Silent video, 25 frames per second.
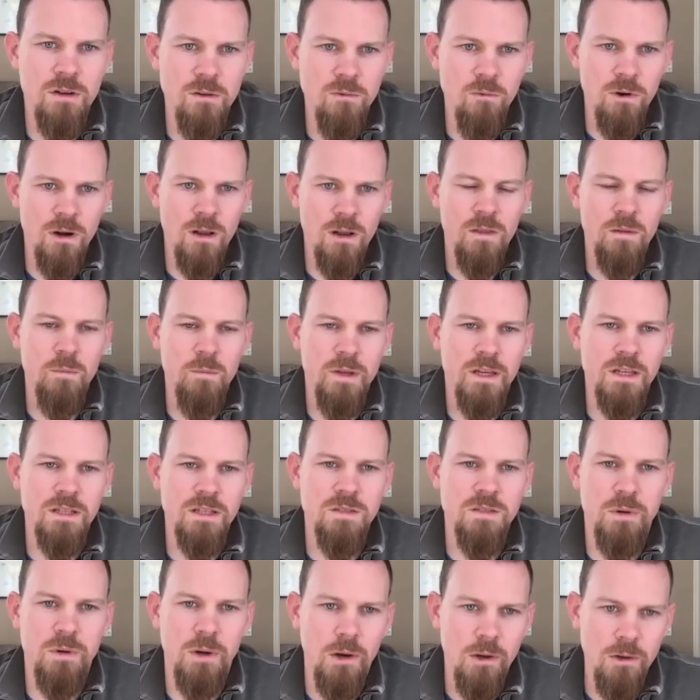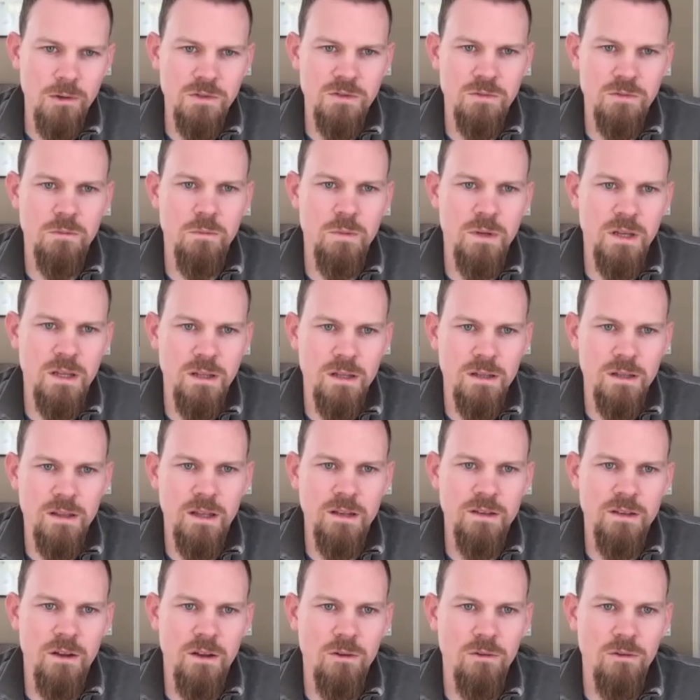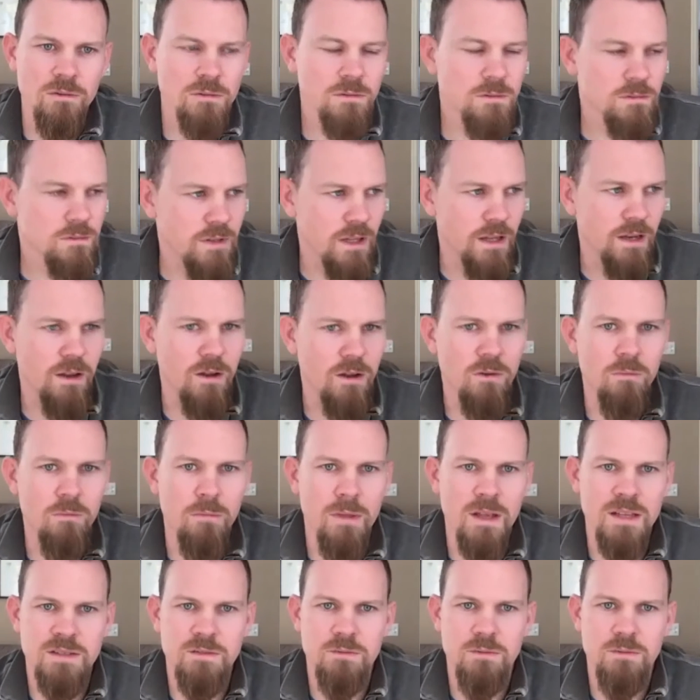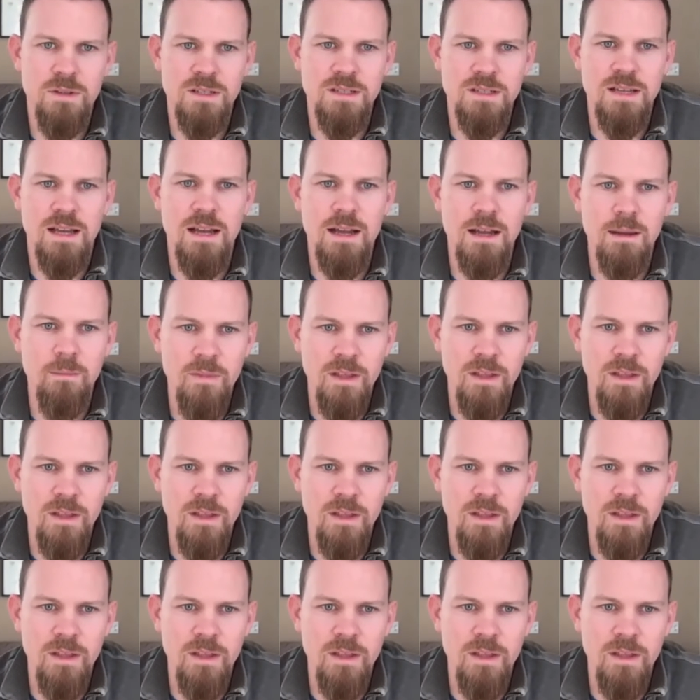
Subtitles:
one of the biggest pros would be that they don't mess with the time.